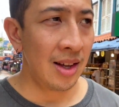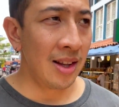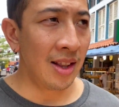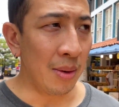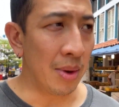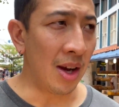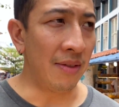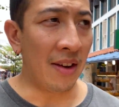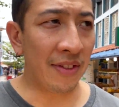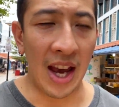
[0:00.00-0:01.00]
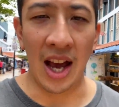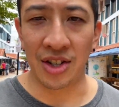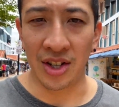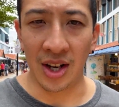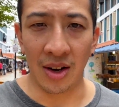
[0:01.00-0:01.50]
that we don't have enough cash,
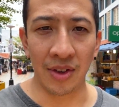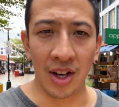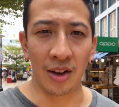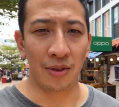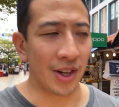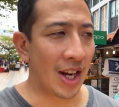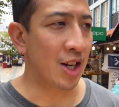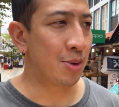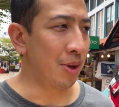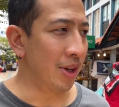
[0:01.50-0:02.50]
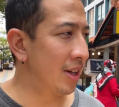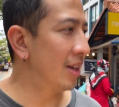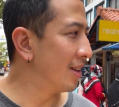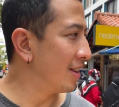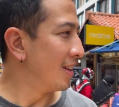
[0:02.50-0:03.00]
and now I've got to look for a cash point
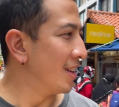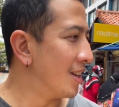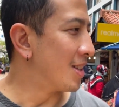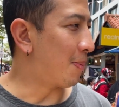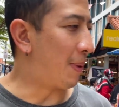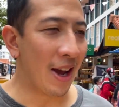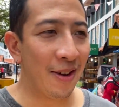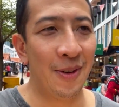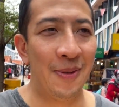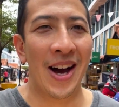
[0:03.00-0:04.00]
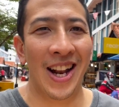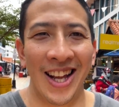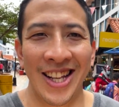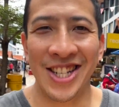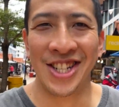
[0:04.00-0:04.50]
to pay for my
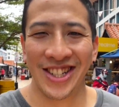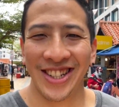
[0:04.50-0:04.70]
lunch,